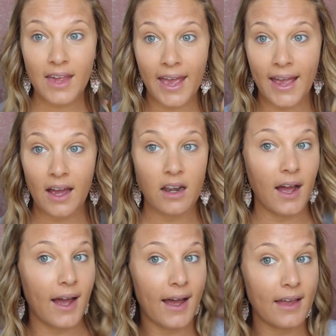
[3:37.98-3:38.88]
And
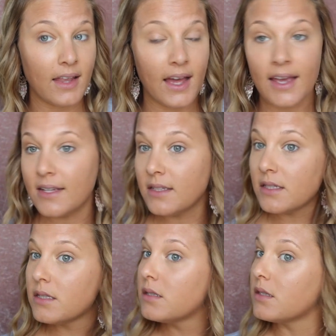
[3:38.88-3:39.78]
highlight
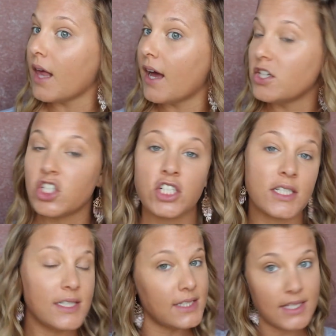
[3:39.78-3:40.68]
slash
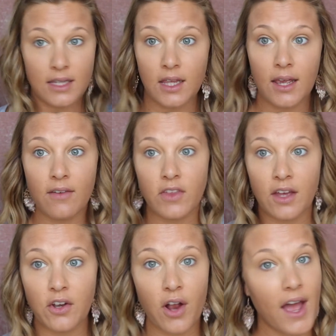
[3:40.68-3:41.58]
concealing of the
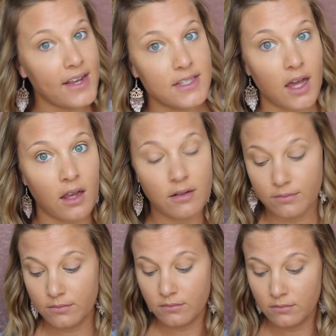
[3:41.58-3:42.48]
under eye done.
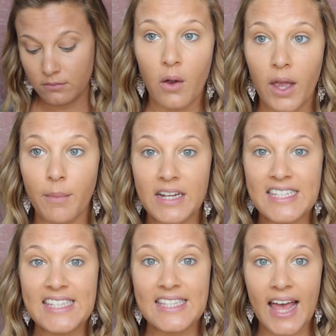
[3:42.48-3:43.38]
Okay, I'm gonna
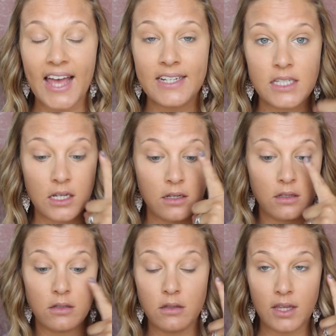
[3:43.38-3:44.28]
set
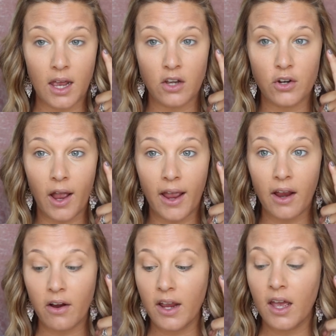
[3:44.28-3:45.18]
the under eye
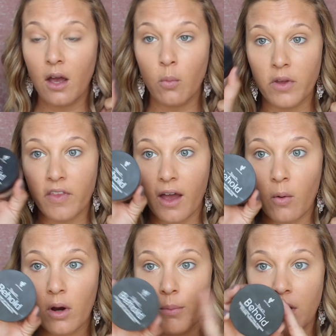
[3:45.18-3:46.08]
area with
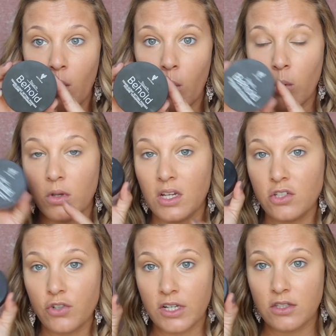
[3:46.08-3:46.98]
our Behold
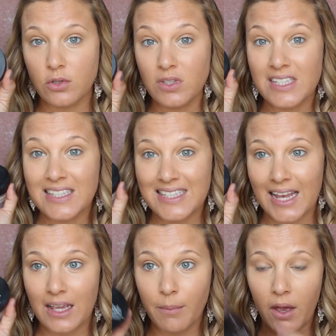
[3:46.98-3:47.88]
Translucent
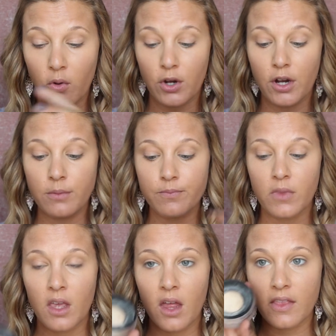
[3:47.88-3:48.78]
Setting Powder.
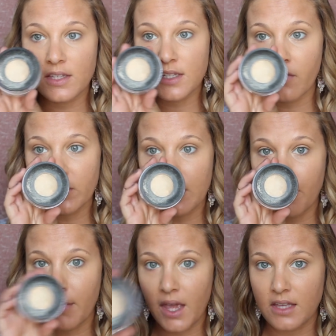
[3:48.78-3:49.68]
This stuff is
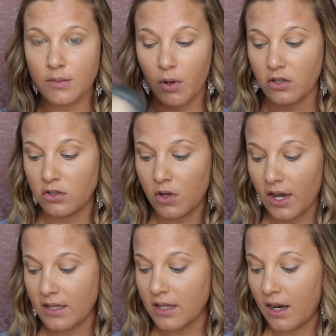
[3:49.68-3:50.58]
amazeballs, you
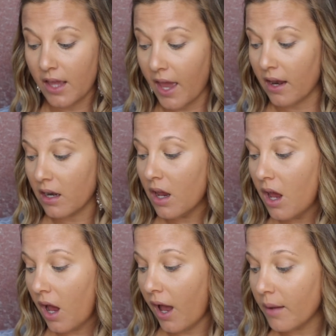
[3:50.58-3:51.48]
guys. And again,
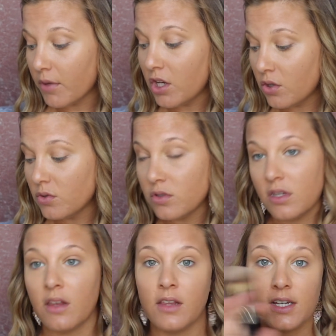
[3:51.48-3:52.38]
I'm gonna use
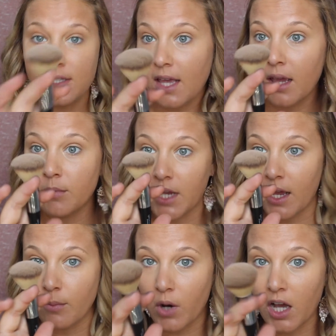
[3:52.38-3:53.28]
the same
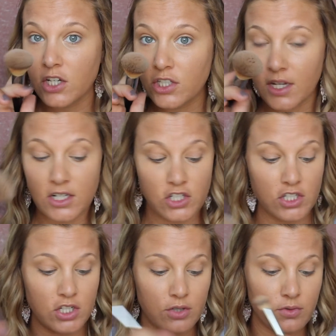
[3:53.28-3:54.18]
dang brush that I
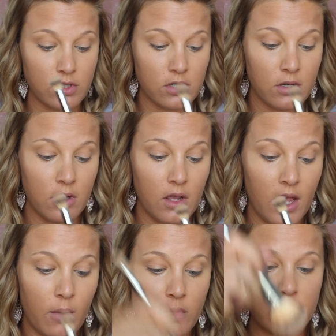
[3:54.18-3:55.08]
just used.
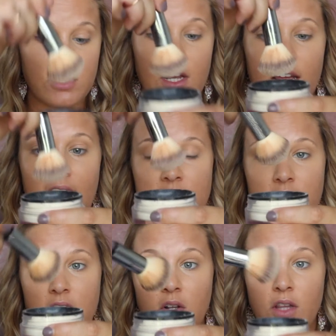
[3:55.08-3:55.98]
And we're just gonna, it has a
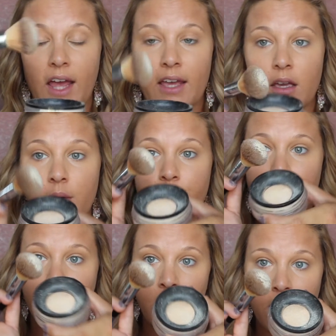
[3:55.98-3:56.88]
little like
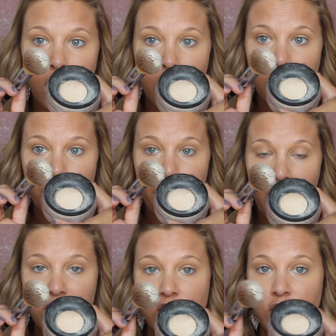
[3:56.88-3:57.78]

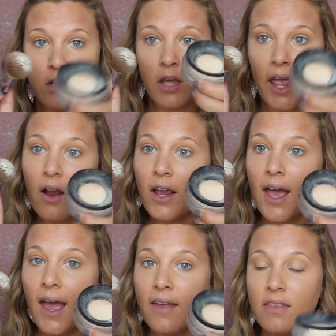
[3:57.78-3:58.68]
mesh
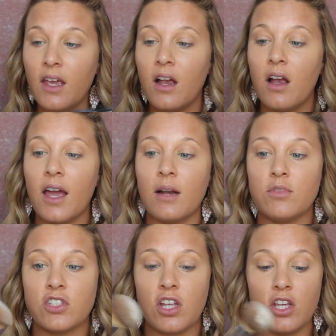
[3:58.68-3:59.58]
area in there, and I'm
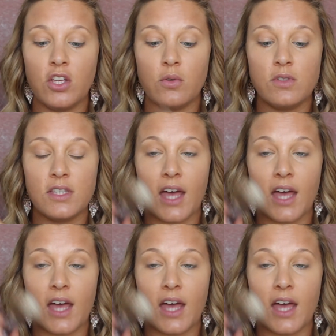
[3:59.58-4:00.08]
just gonna use